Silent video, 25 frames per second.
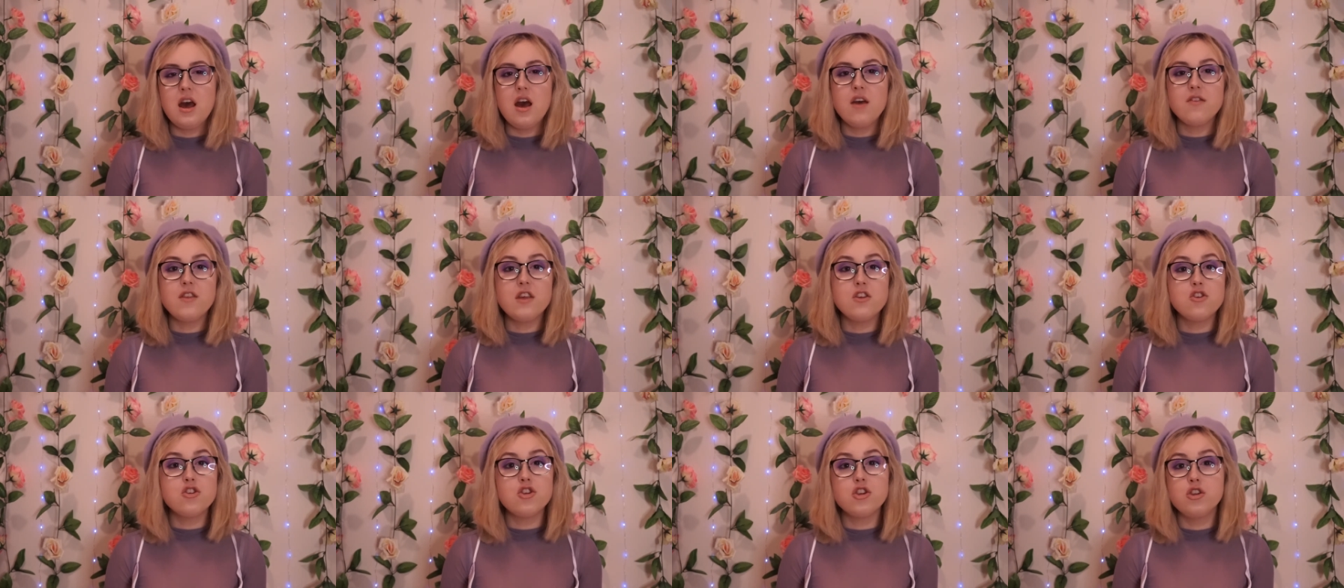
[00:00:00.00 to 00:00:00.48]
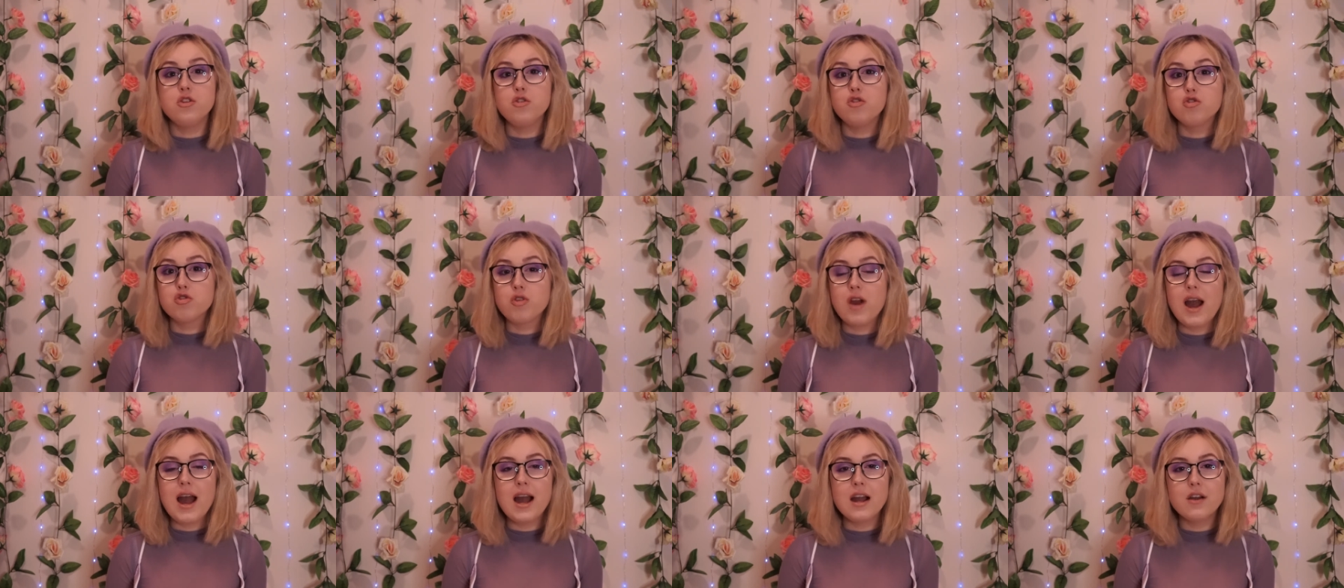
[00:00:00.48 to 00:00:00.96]
Then she'd
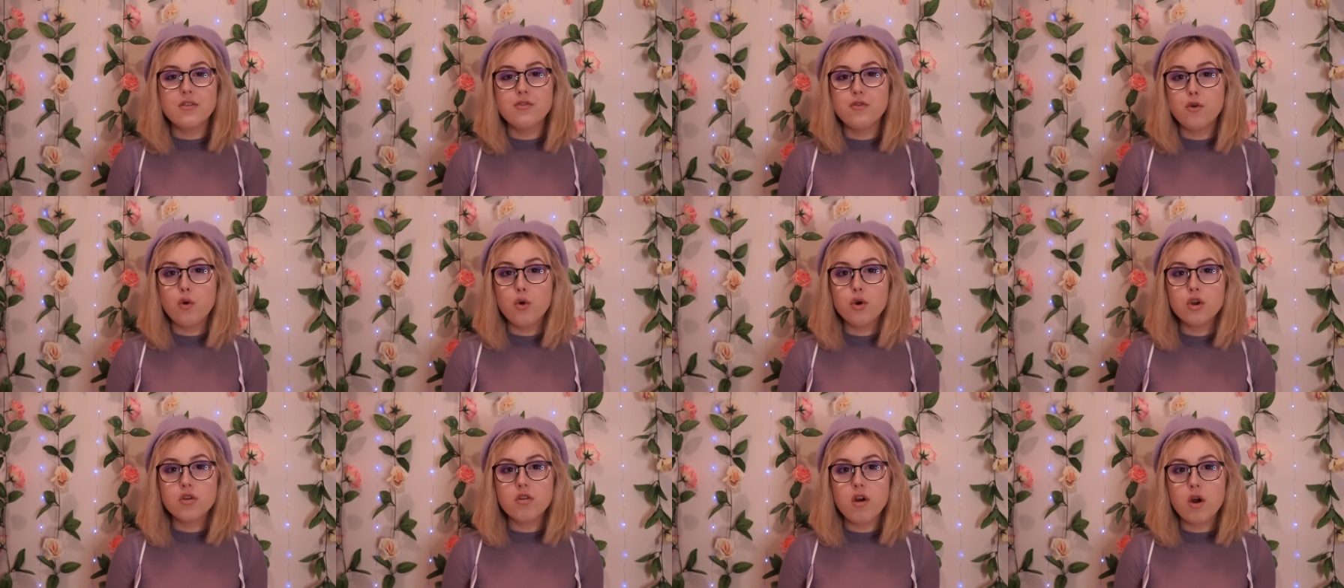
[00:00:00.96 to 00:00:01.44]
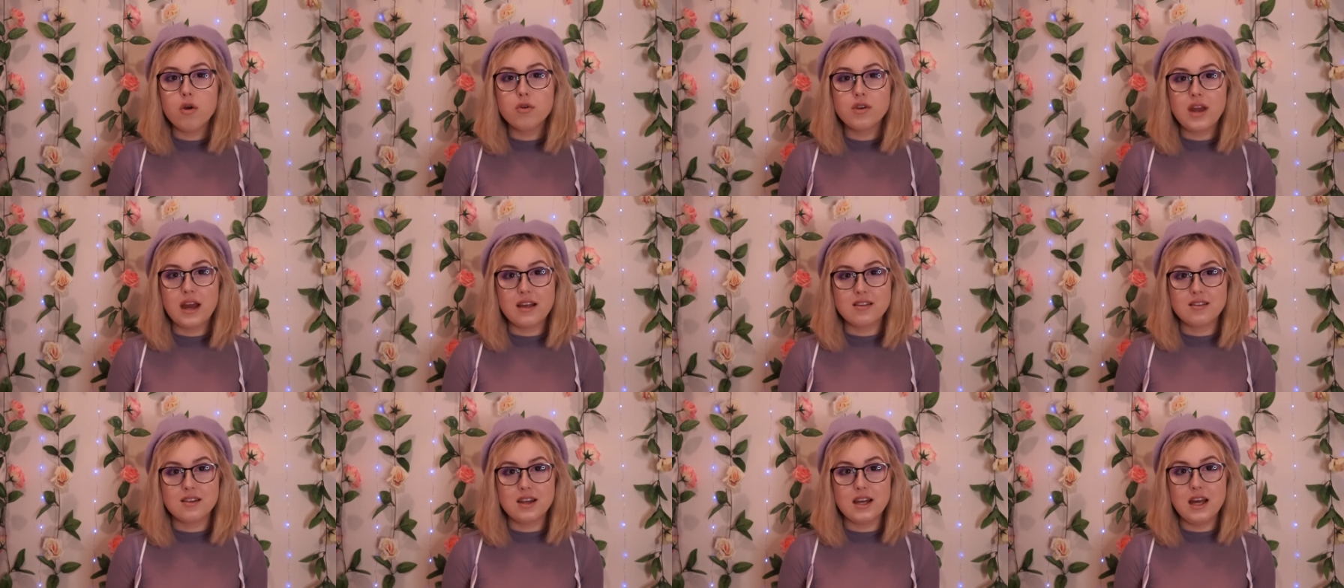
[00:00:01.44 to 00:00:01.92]
drag 4-year-old
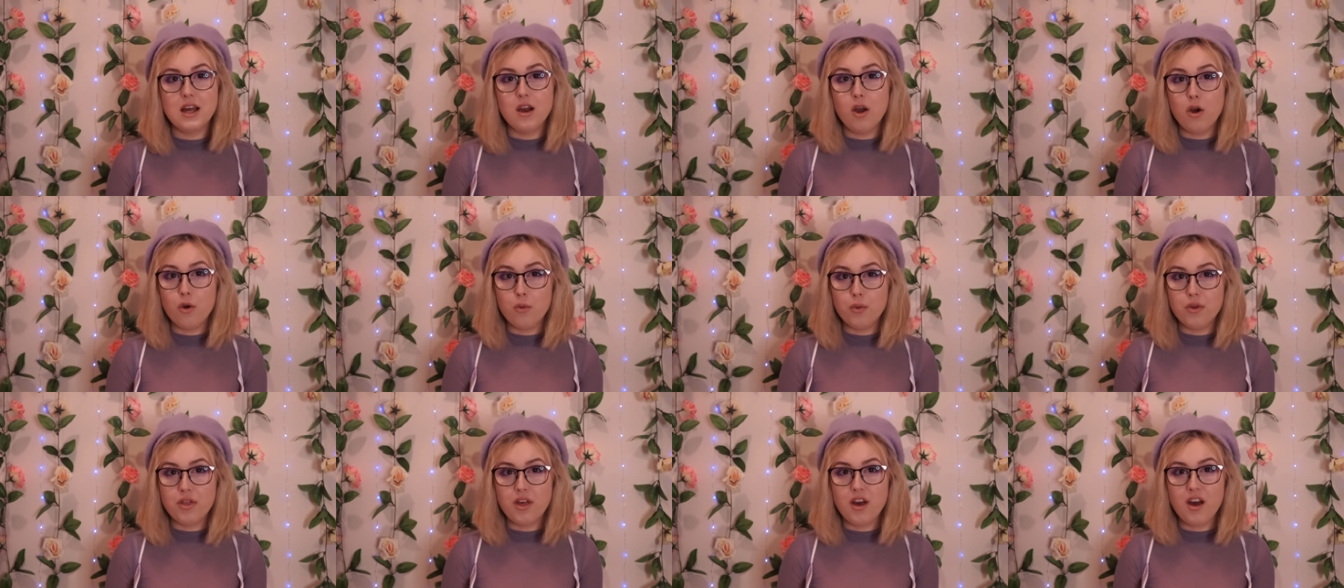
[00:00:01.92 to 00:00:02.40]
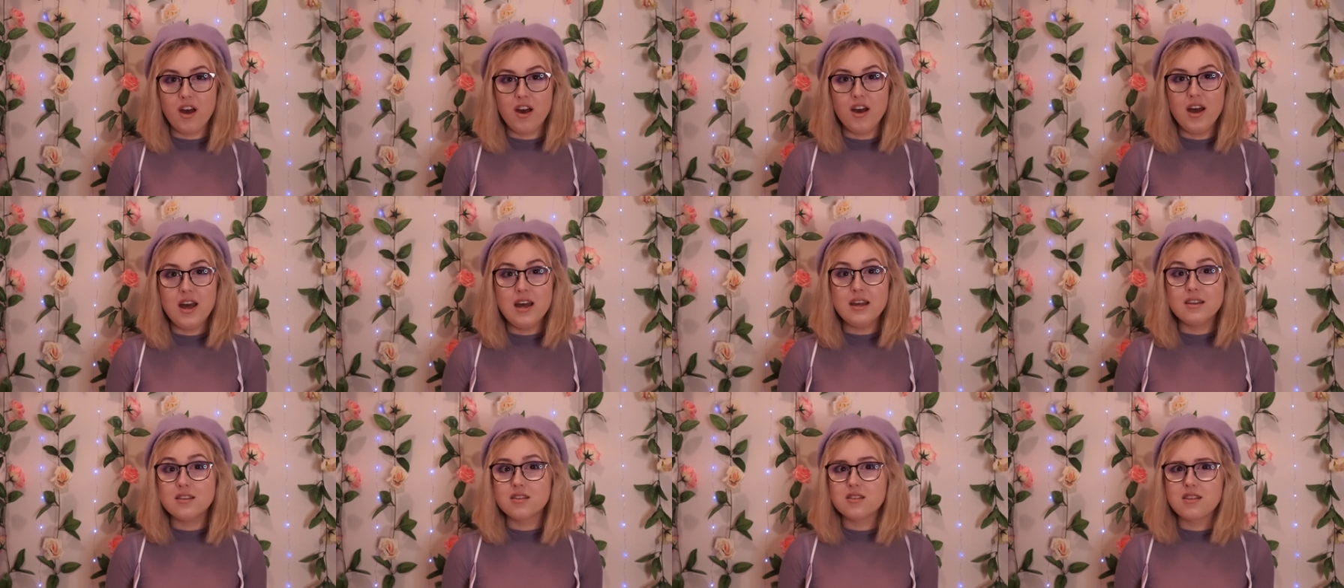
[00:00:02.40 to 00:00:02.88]
Natalie along with her,
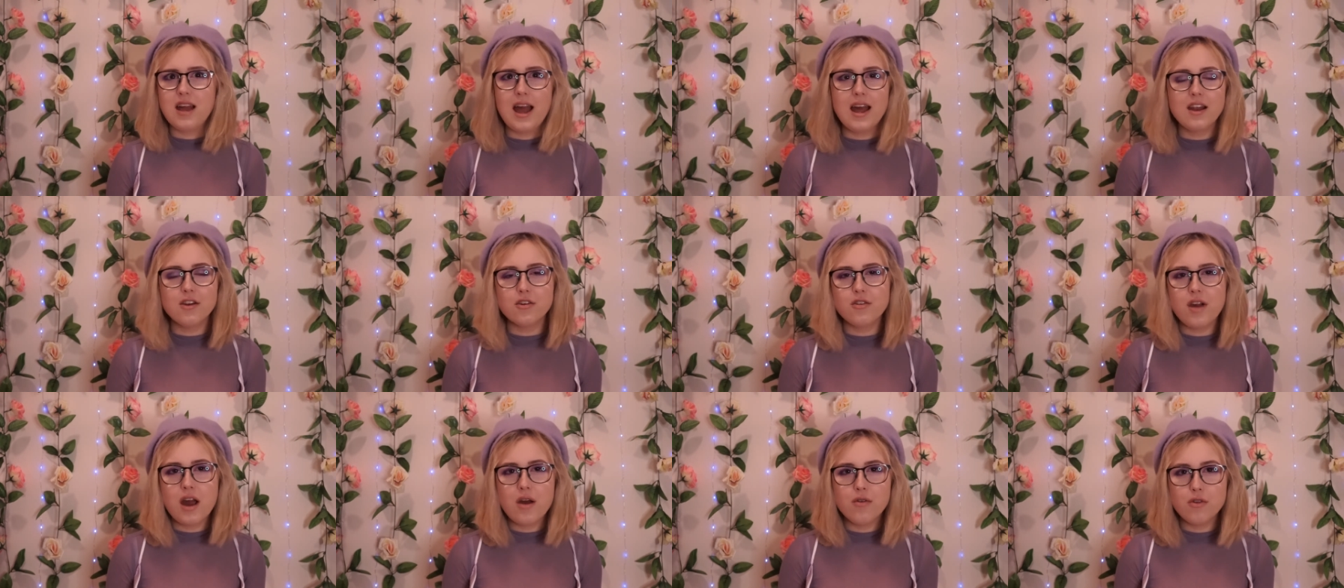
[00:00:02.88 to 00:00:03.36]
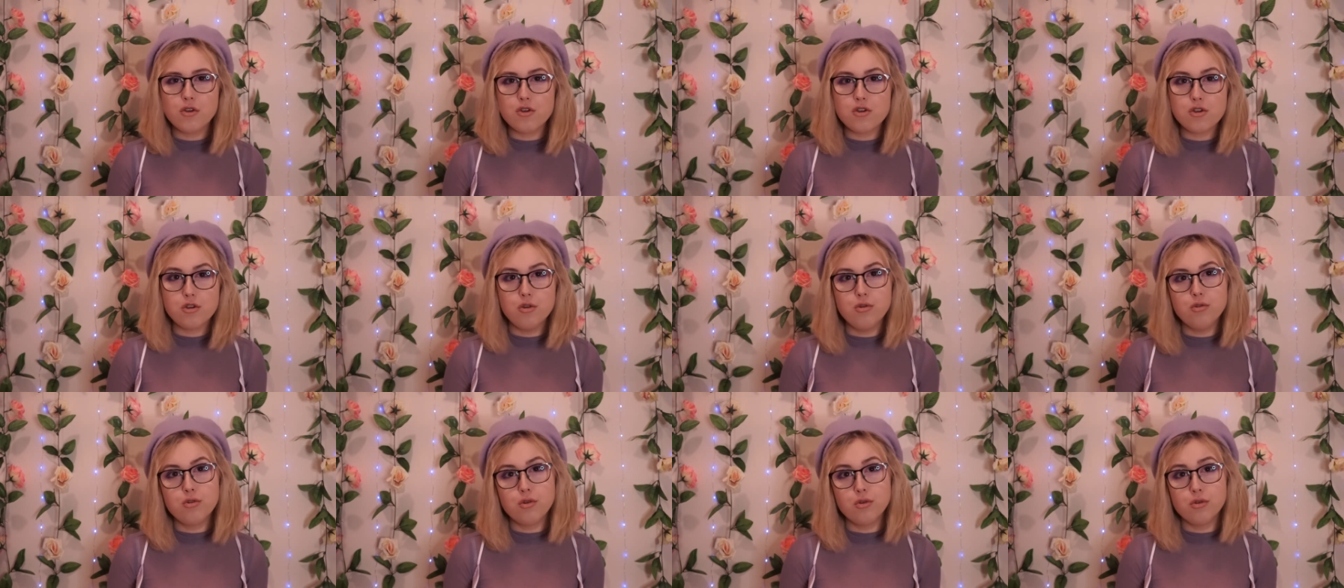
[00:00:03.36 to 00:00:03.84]
stand around the
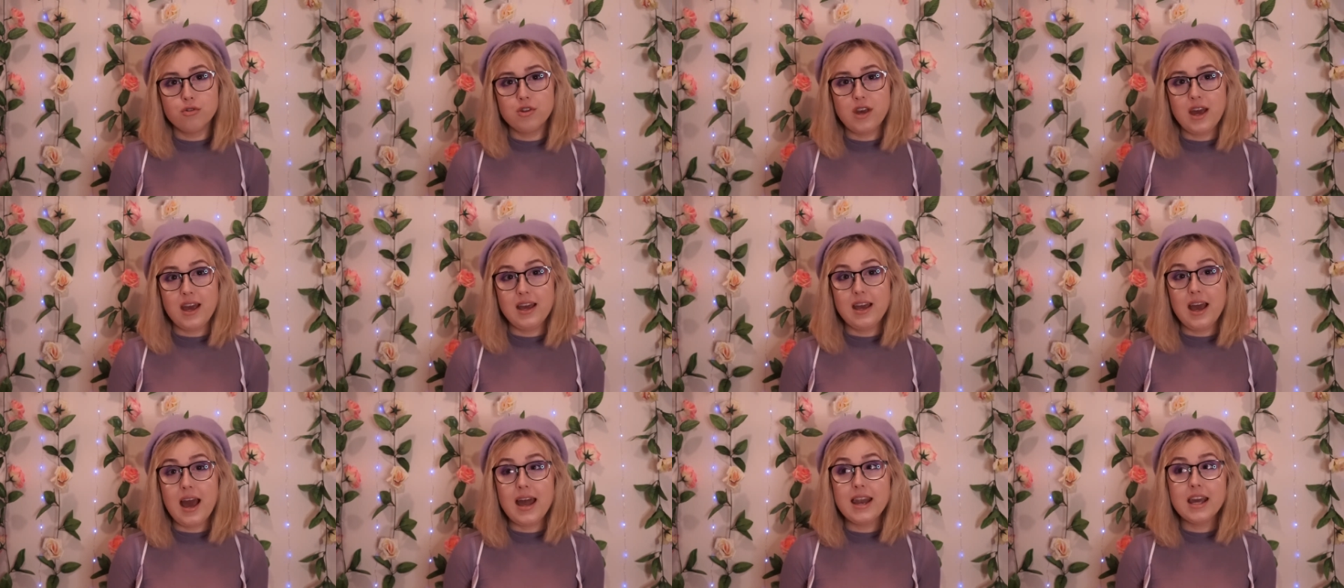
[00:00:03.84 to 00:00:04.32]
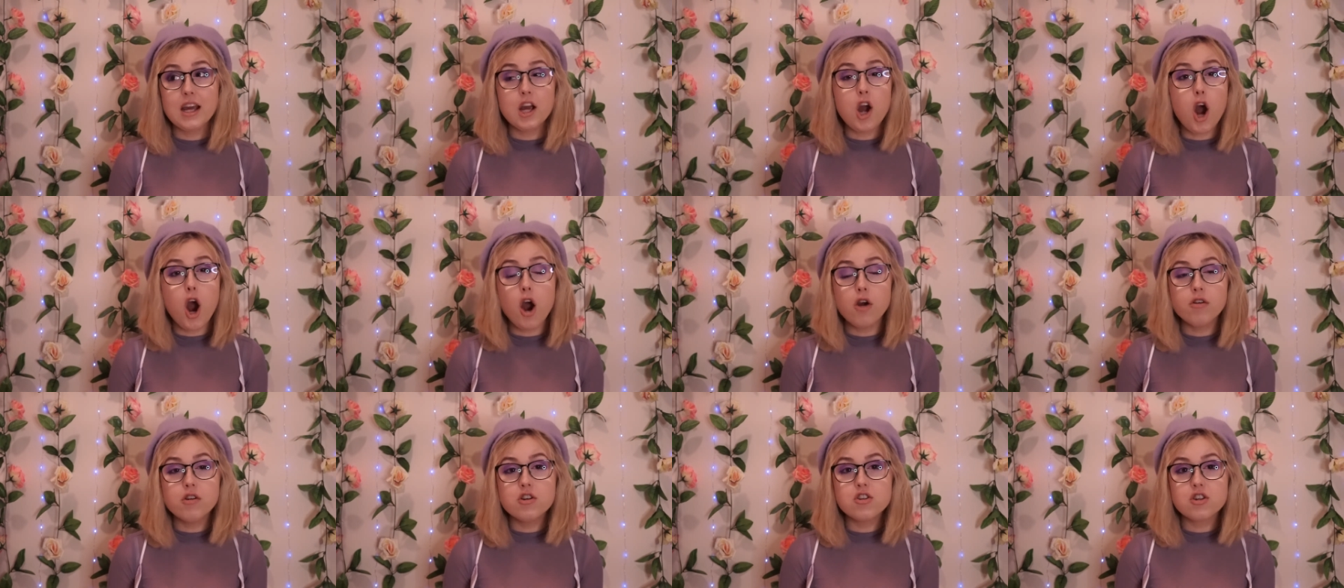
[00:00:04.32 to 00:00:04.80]
shoot all day and
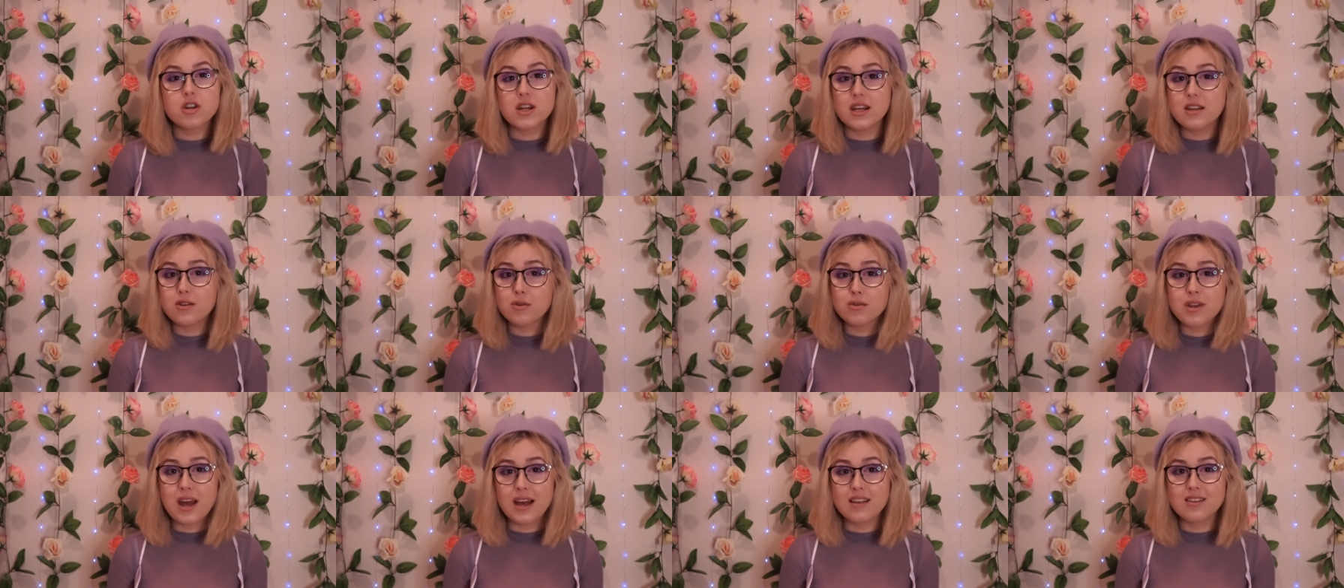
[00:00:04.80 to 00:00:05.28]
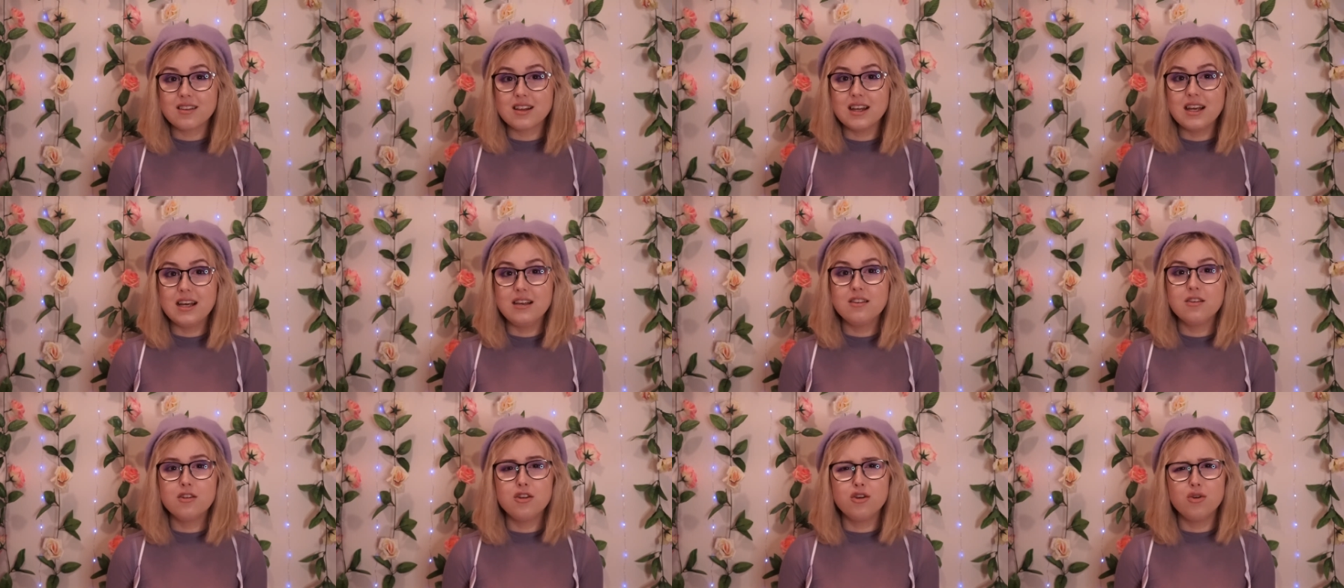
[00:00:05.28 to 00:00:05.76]
encourage little
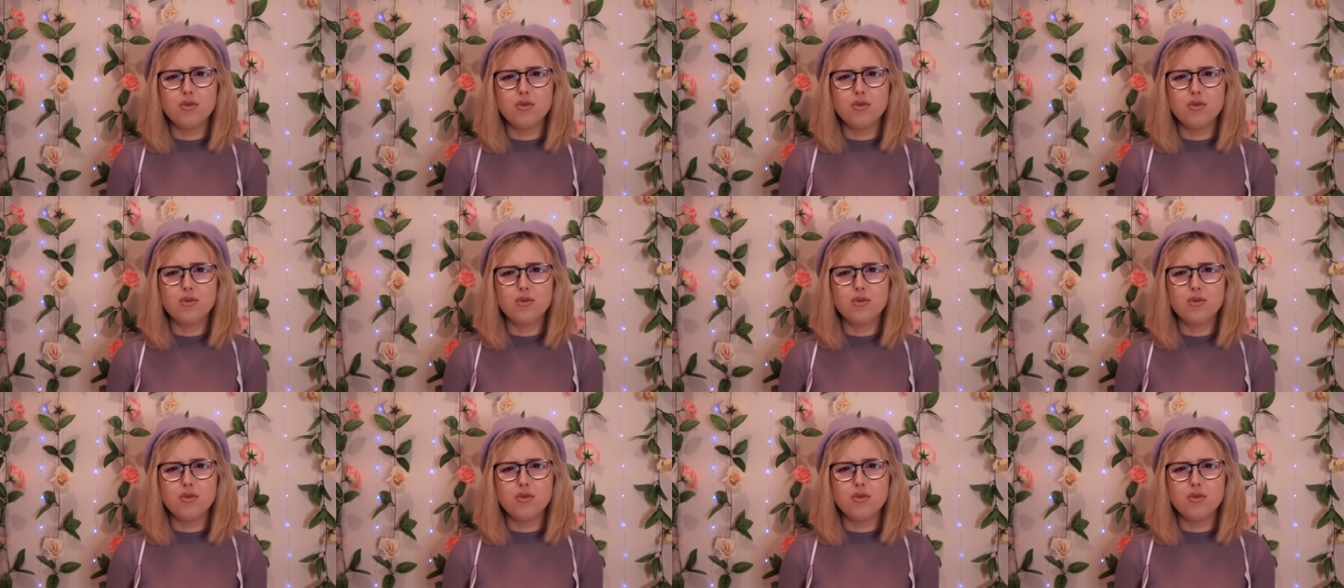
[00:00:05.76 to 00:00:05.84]
Natalie to do